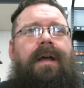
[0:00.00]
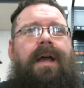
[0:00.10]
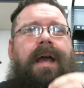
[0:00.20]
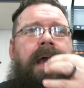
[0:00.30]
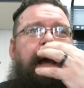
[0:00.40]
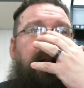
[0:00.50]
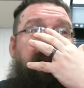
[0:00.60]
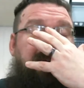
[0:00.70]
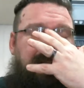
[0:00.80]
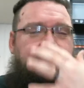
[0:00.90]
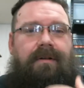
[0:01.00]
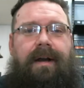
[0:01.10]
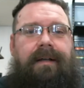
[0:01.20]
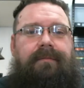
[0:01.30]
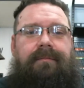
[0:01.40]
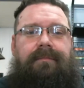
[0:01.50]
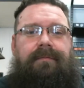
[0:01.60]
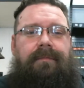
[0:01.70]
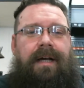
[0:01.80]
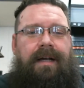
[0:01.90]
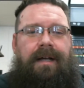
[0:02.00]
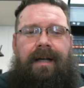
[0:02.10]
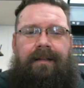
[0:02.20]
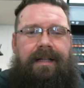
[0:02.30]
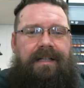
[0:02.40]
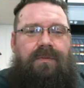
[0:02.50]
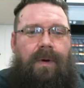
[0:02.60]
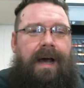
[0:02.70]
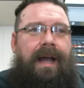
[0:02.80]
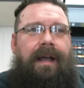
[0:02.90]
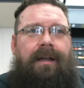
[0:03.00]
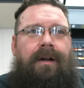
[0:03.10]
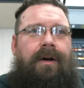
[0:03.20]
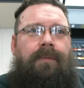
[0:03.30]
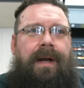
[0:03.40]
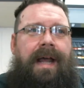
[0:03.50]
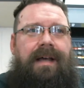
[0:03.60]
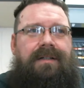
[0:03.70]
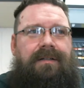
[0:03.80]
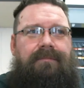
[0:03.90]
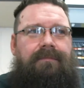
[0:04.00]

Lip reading: And I think that's great. That's why, when I asked